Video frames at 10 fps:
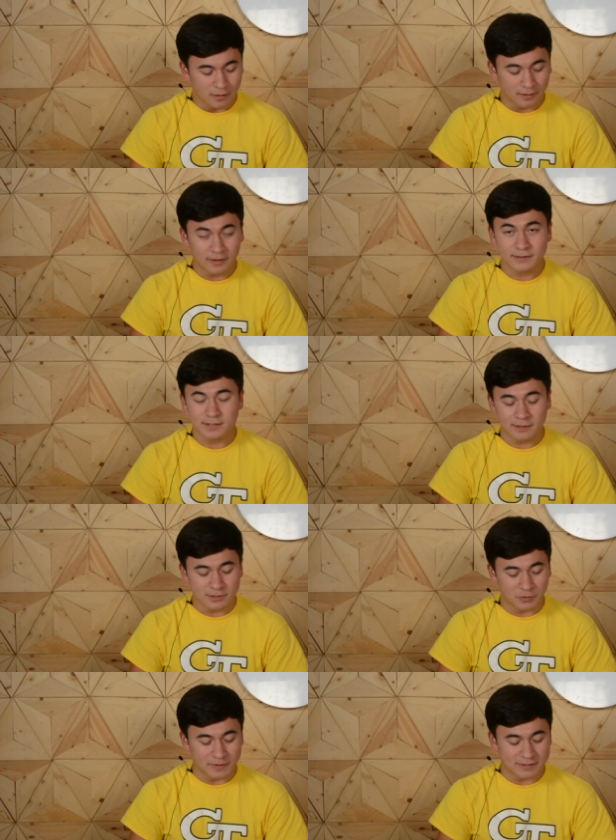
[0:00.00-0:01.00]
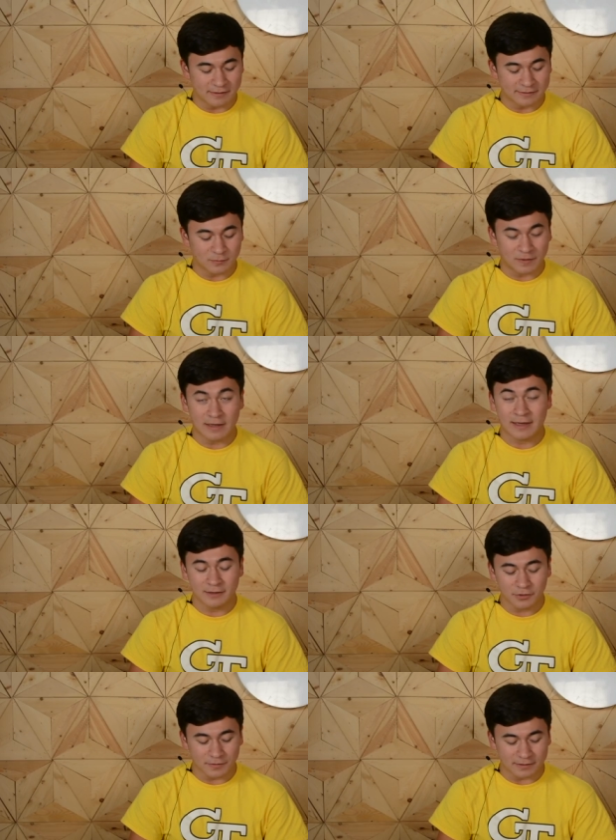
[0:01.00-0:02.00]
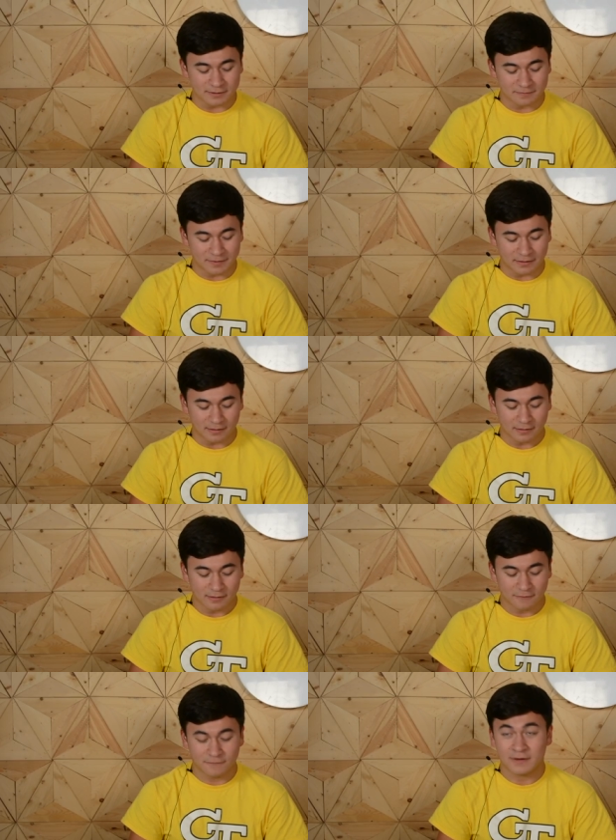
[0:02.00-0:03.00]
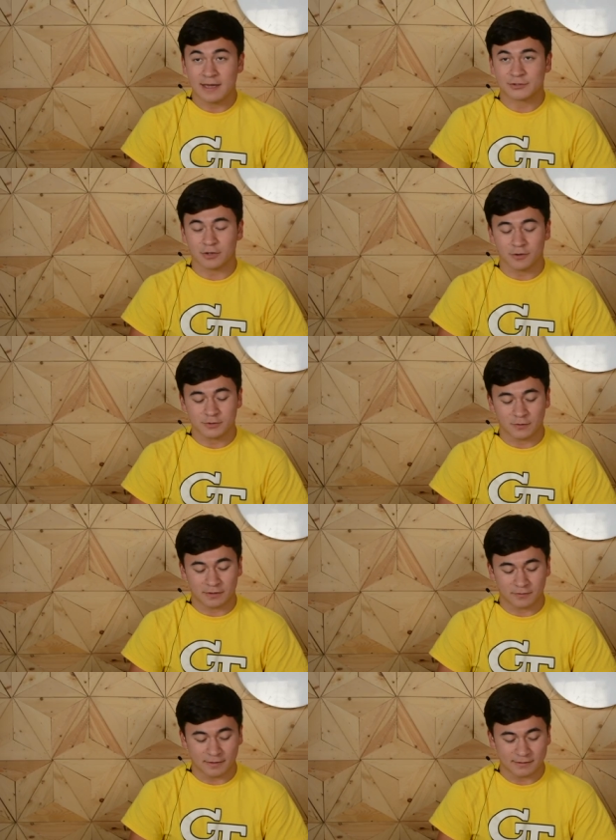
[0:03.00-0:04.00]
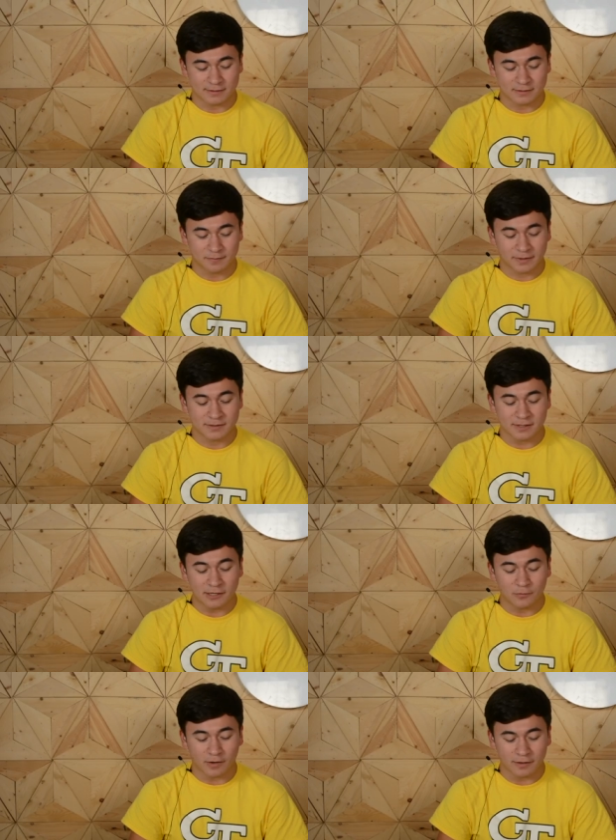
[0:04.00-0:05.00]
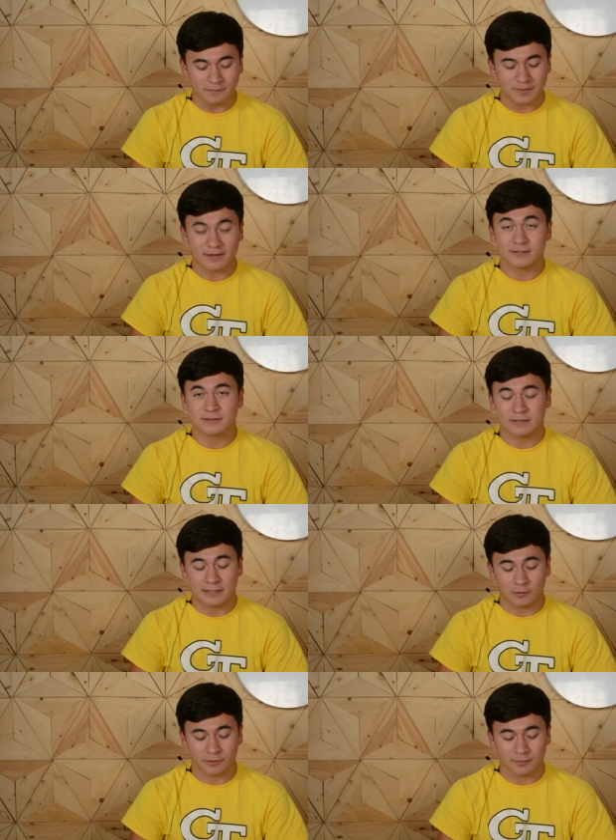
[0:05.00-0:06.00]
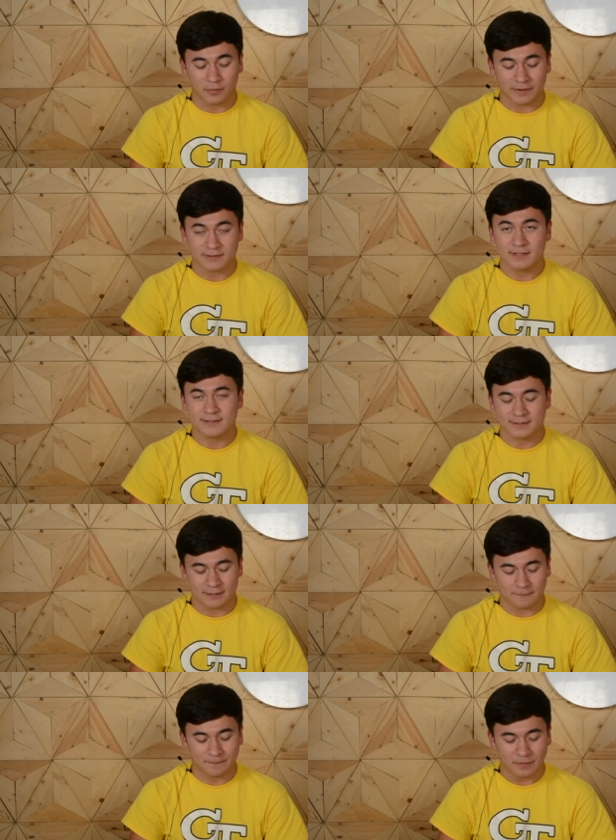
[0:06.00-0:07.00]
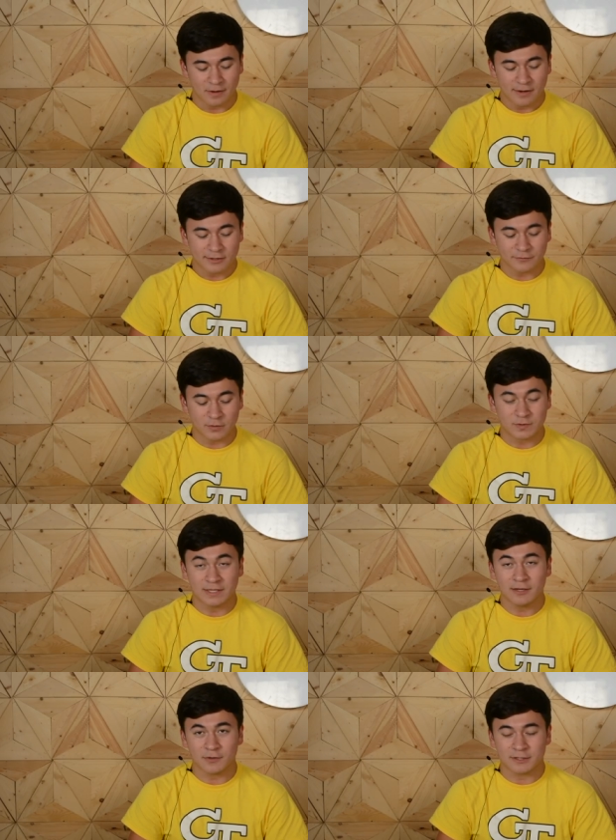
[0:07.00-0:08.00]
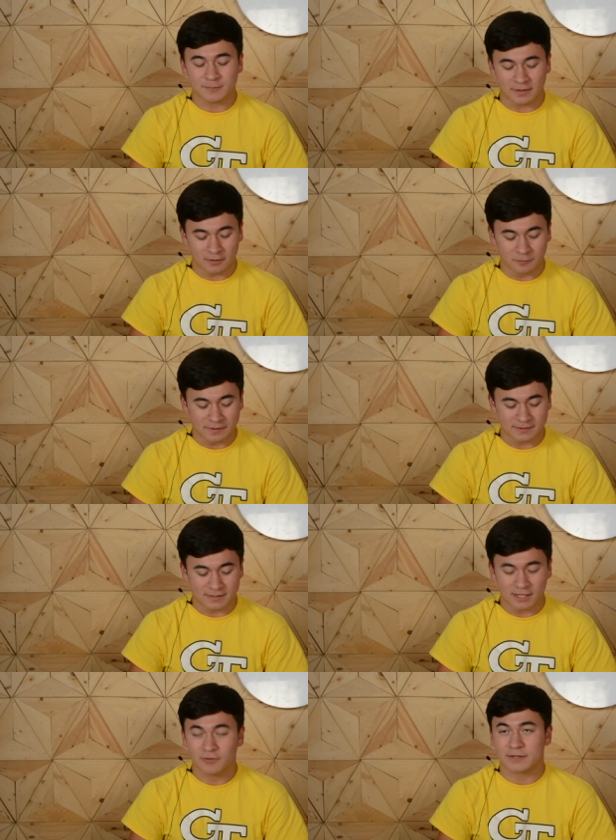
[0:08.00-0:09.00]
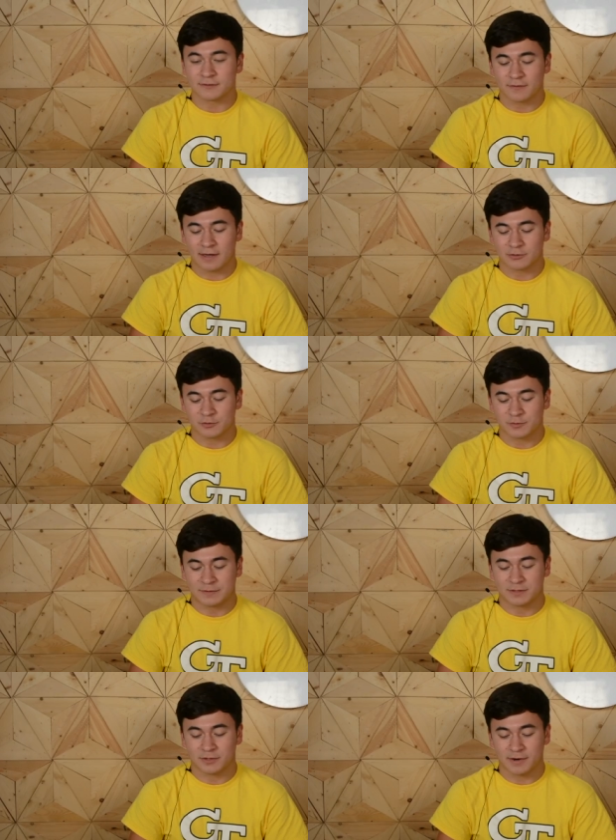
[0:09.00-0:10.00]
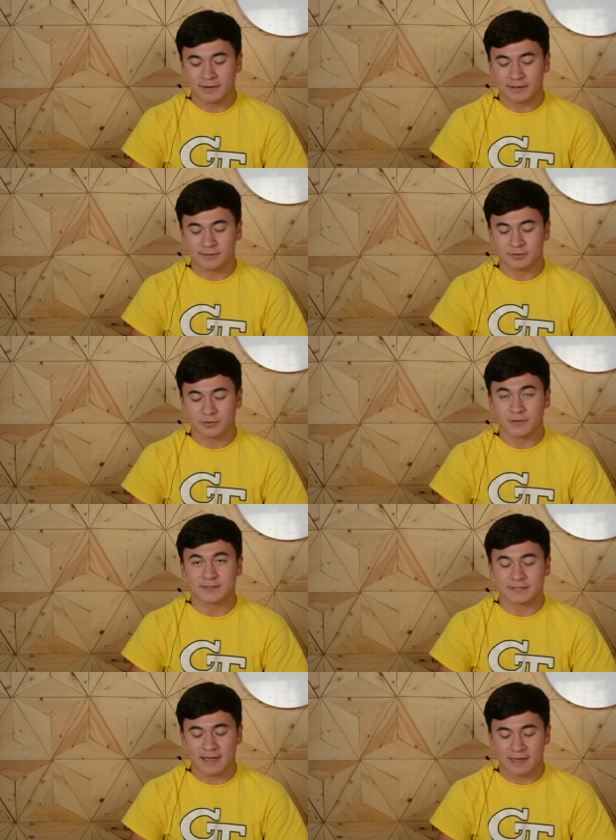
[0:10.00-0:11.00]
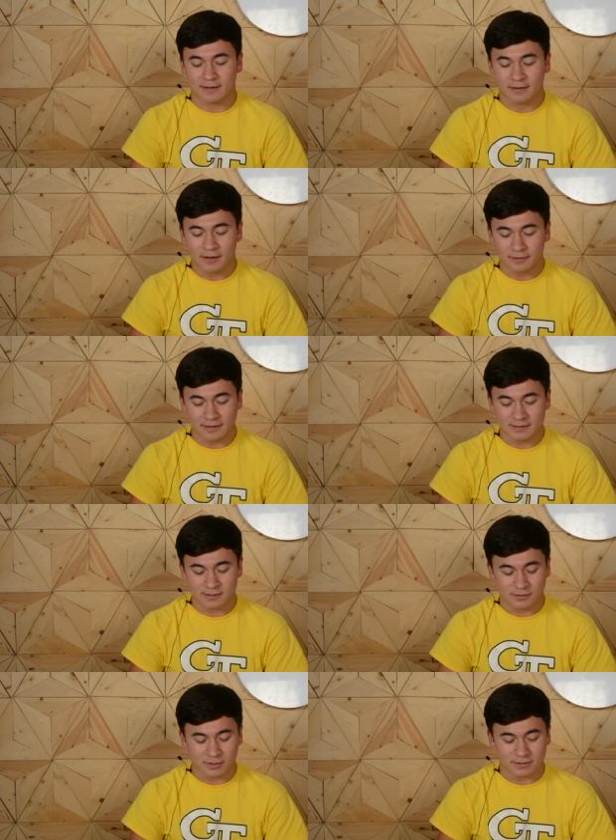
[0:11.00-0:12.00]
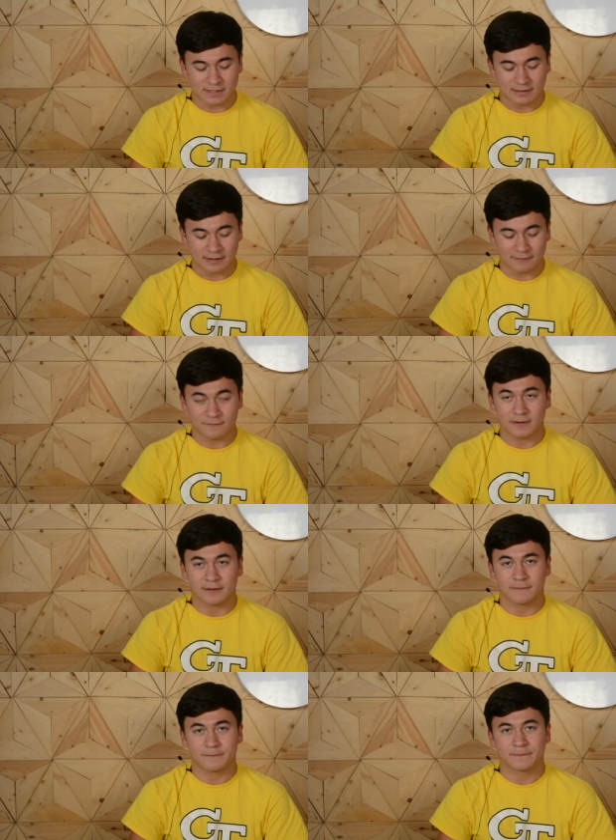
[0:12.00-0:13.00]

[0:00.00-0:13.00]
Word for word: looking at Study 2, we see that as we increase b, VH also increases. But in Study 1, b is equal to 0.6t. So if you decrease b, you must decrease VH, which means the correct answer choice is A, less than 13 and b.